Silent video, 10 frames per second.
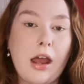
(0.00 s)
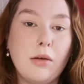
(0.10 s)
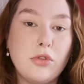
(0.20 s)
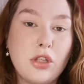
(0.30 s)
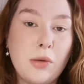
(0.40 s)

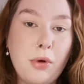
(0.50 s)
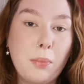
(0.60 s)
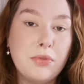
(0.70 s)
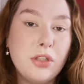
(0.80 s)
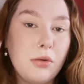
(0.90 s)
And I'm just going to
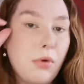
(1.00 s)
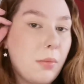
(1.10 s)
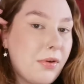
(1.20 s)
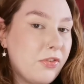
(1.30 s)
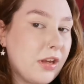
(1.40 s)
pop some
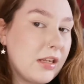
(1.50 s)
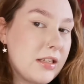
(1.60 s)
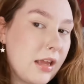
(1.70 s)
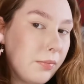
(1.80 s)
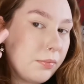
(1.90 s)
on my
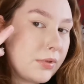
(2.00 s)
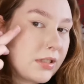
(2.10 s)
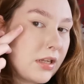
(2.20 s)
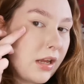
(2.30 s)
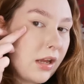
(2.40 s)

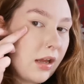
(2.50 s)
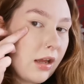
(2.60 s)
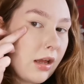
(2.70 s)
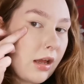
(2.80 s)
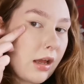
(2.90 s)
fingertips
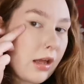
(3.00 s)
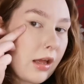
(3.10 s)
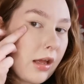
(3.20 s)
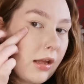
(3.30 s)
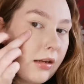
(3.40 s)

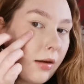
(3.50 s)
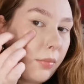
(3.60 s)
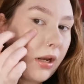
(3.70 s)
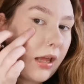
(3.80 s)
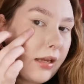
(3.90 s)
and
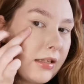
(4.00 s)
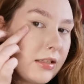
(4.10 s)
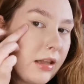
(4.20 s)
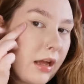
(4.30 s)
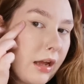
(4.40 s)
apply
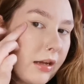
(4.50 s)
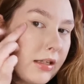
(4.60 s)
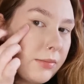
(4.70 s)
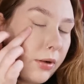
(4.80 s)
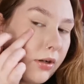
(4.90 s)
it to the
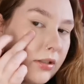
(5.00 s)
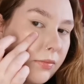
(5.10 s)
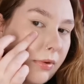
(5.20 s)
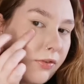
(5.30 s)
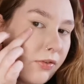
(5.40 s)
highest points of my